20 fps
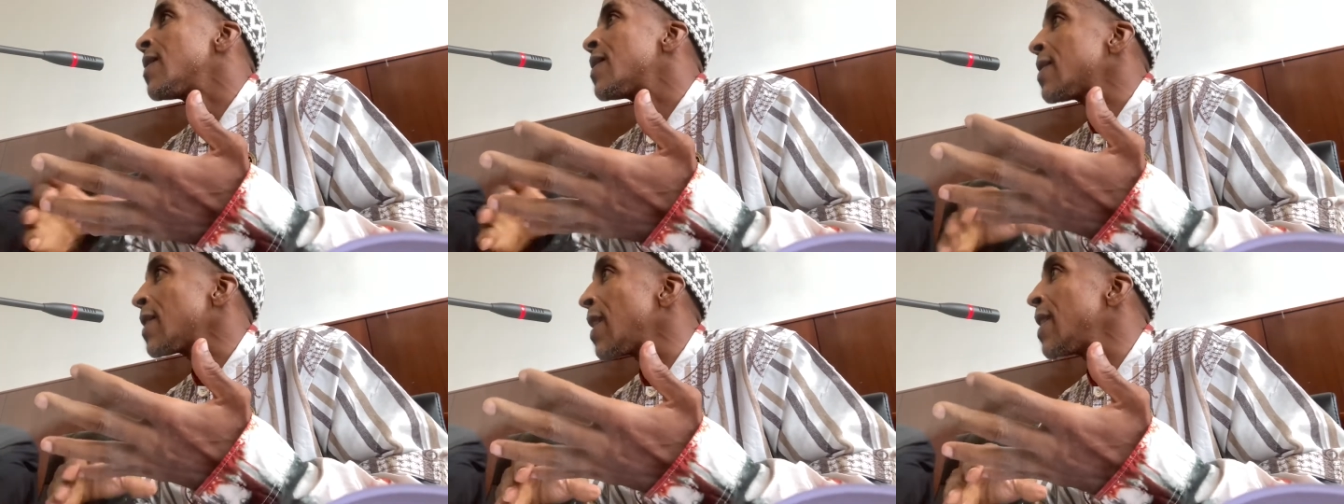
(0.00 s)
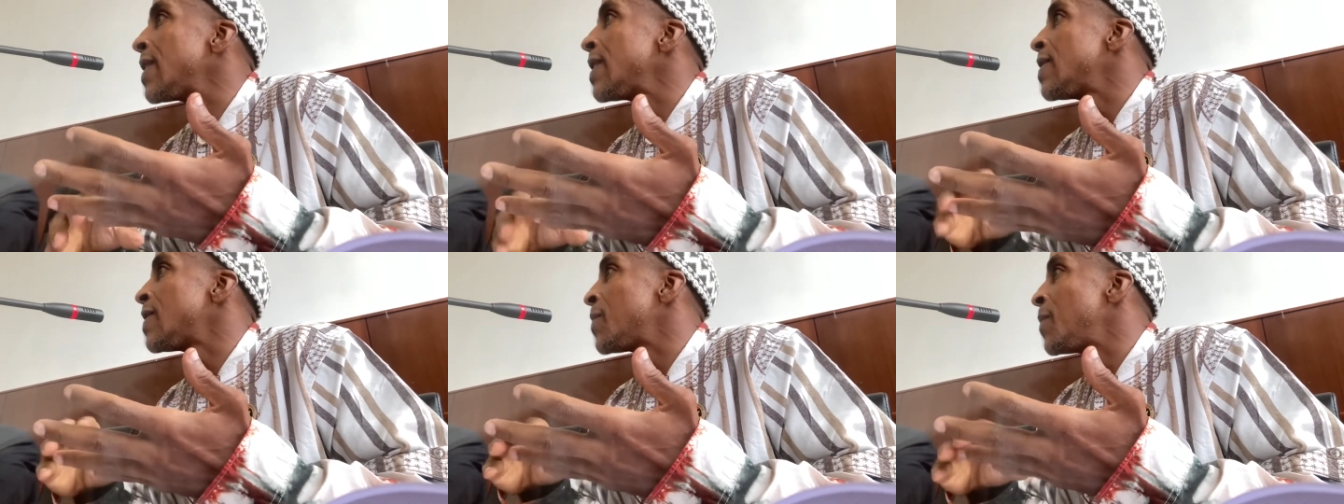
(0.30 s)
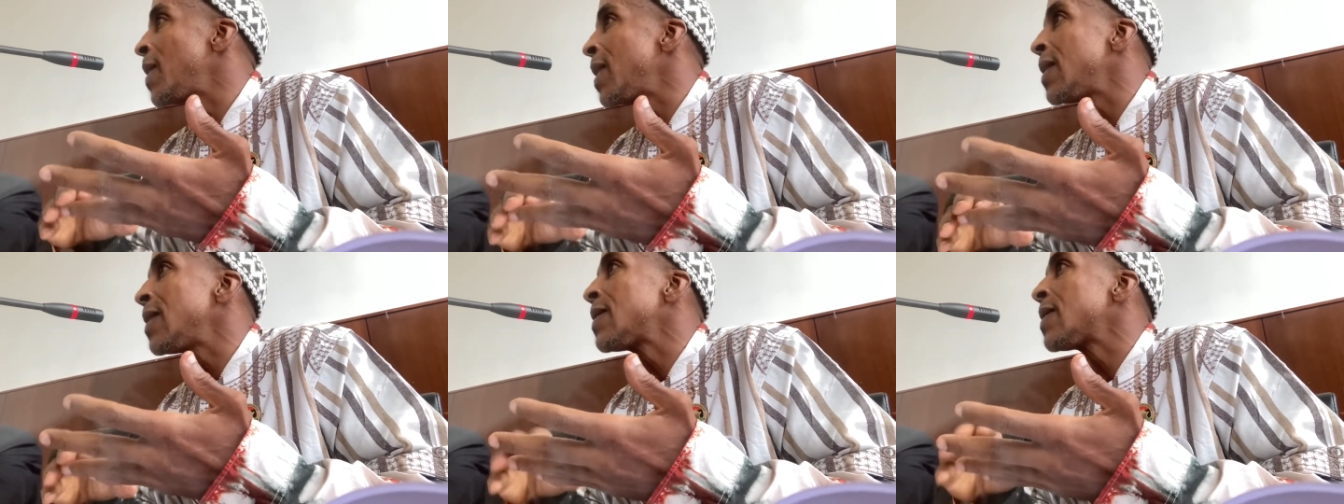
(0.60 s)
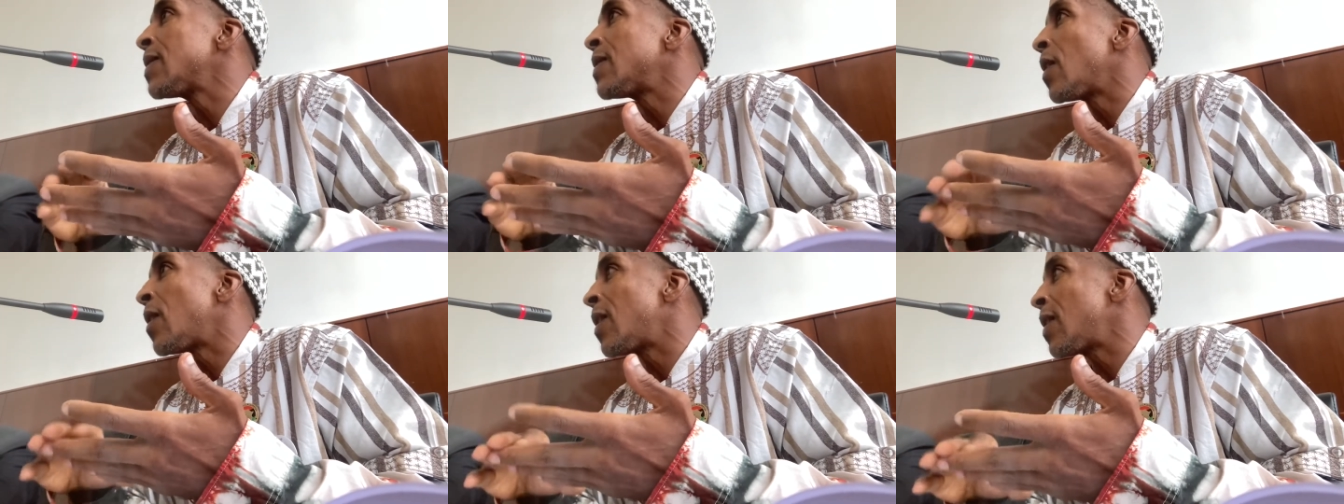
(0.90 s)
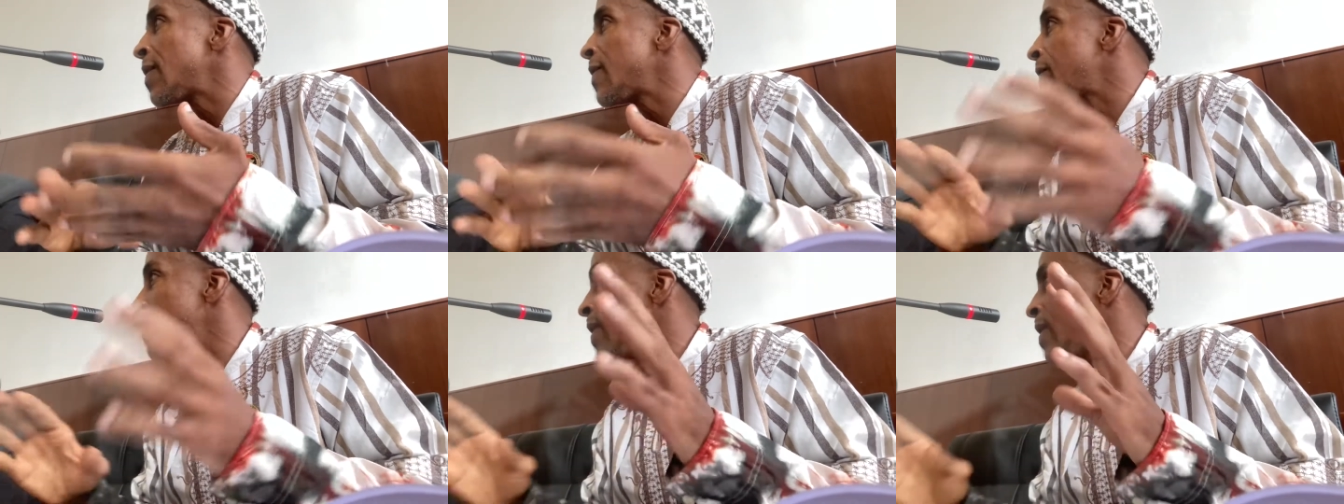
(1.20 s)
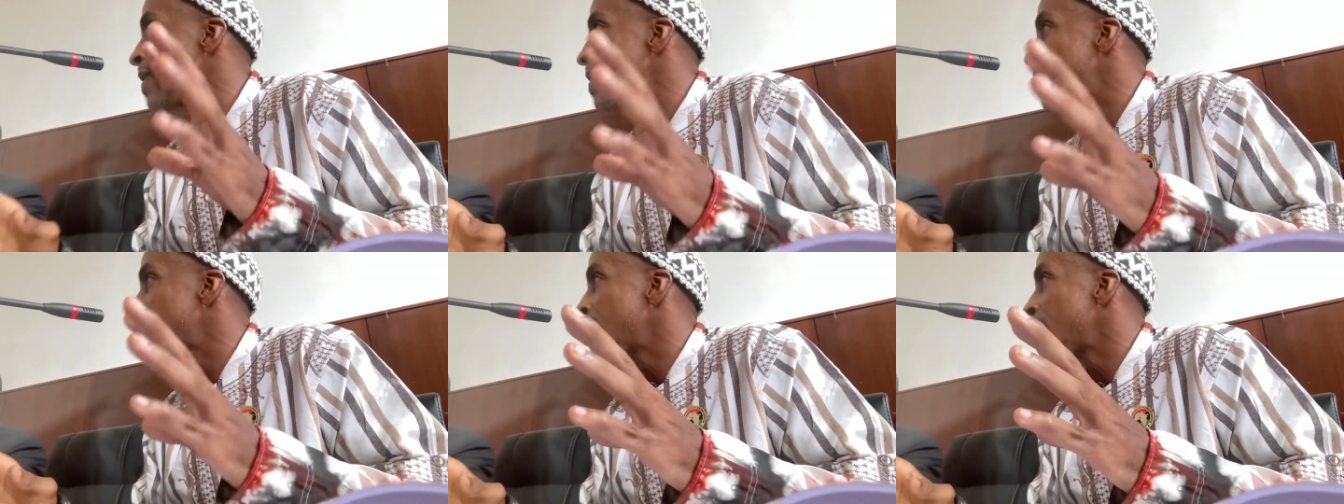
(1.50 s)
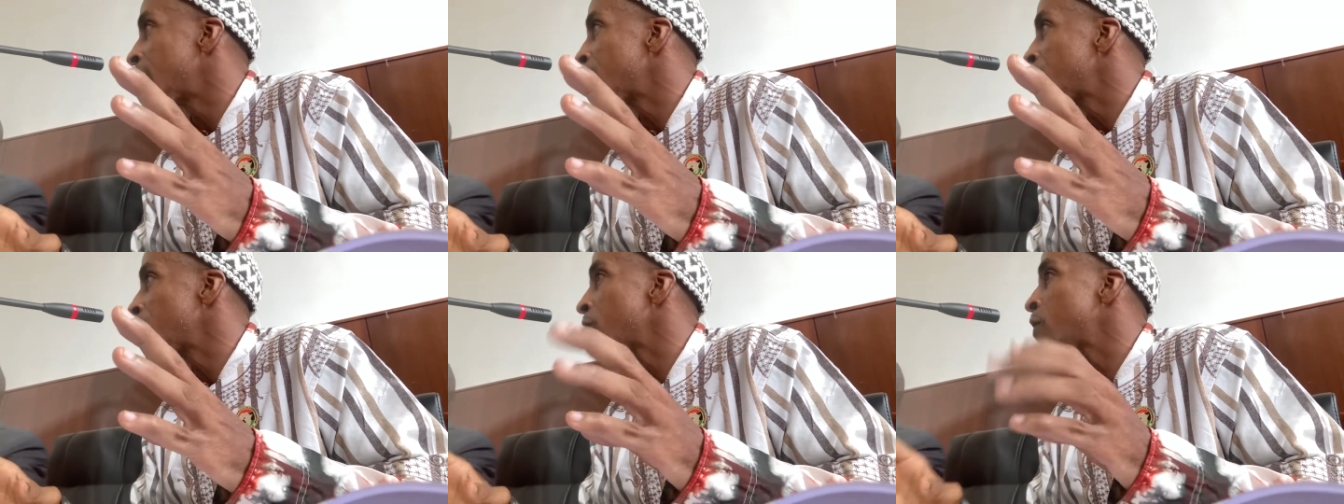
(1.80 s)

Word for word: science, medicine, all of these things.